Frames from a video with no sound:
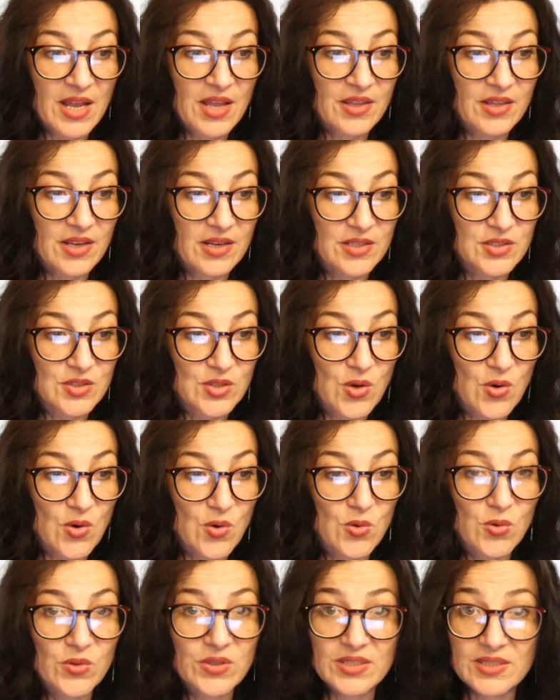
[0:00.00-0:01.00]
that it's
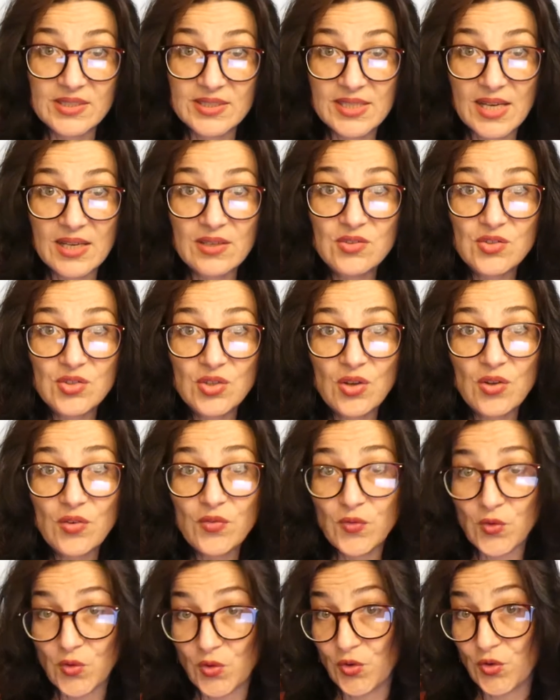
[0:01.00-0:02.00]
called the Center
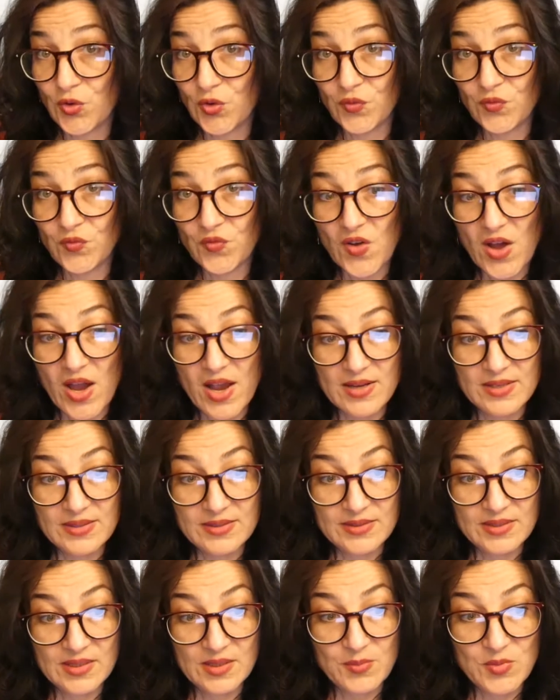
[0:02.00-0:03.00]
for
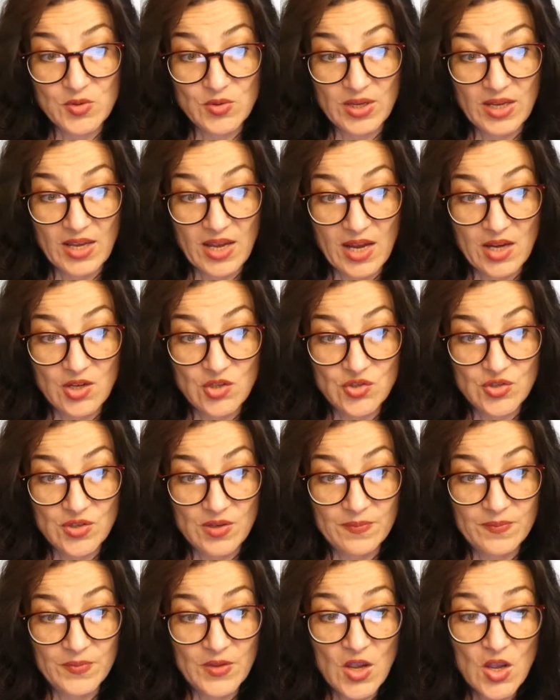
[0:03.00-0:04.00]
Nonviolence
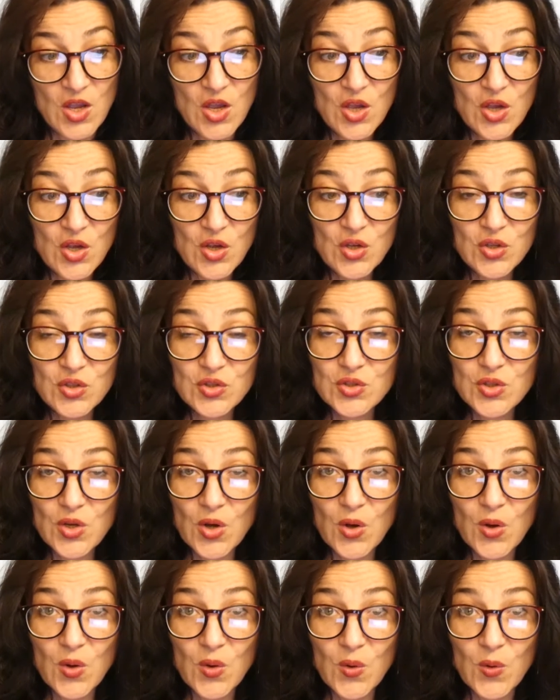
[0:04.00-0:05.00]
Communication.
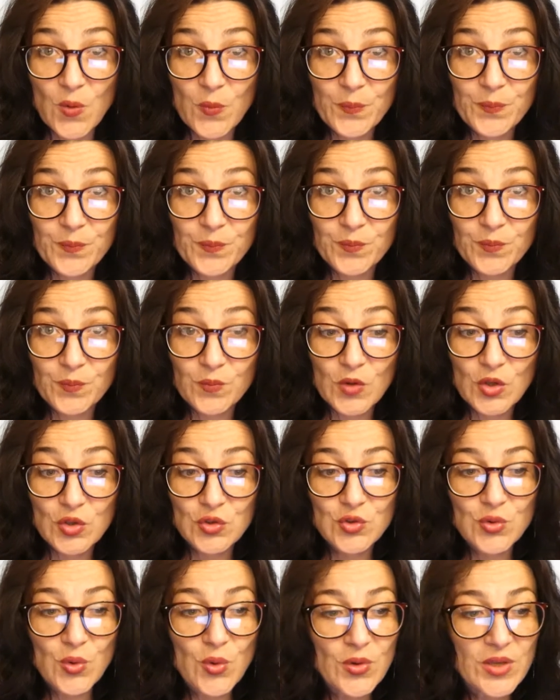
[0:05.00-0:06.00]
So,
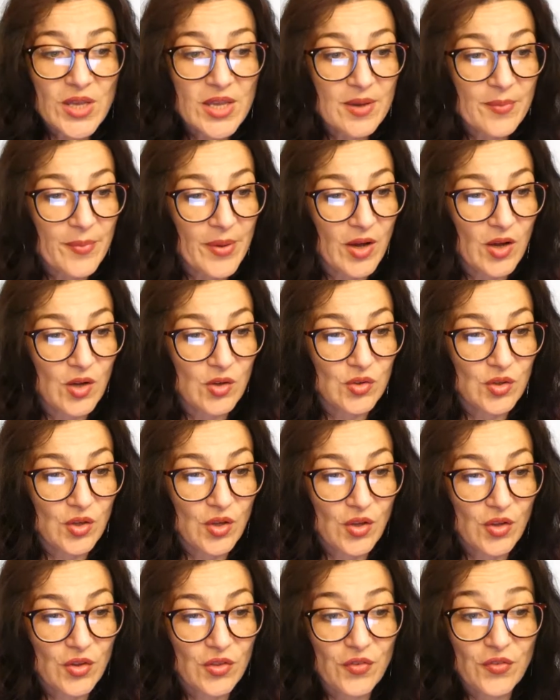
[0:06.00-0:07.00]
talking about
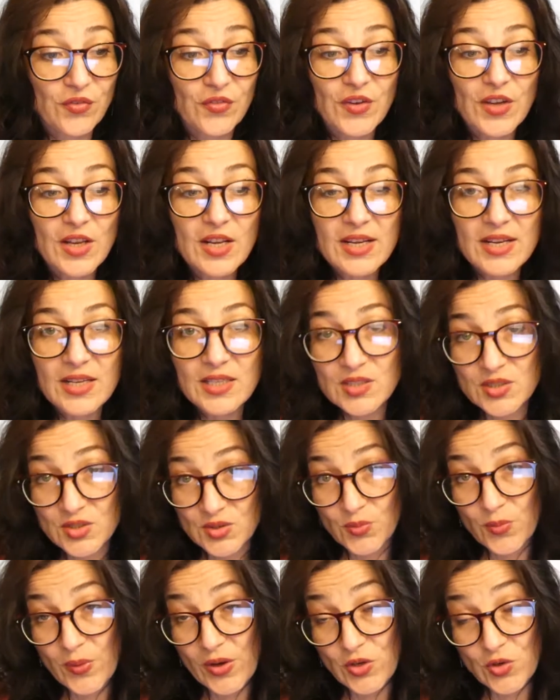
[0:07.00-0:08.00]
the feelings
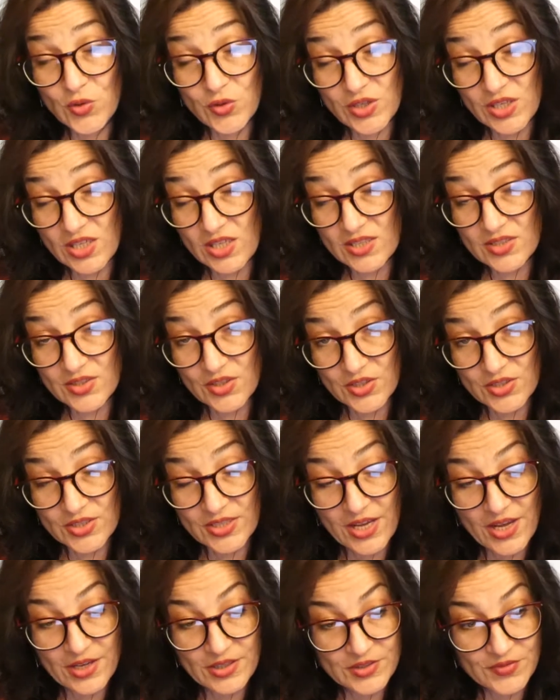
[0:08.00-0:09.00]
when your needs are
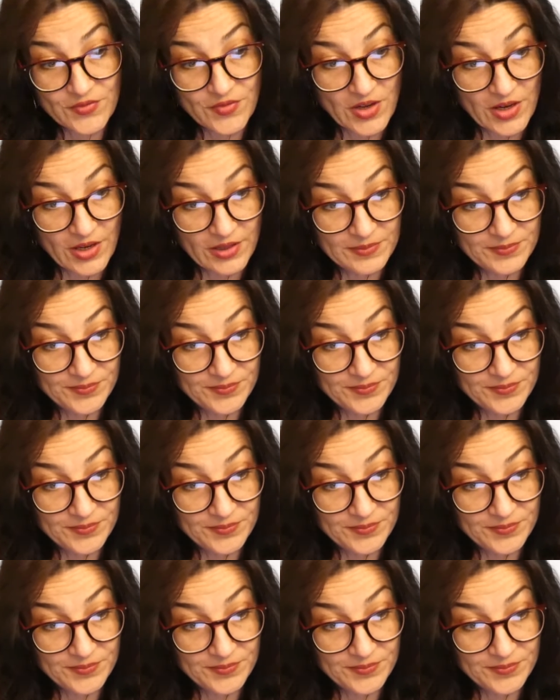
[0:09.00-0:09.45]
satisfied.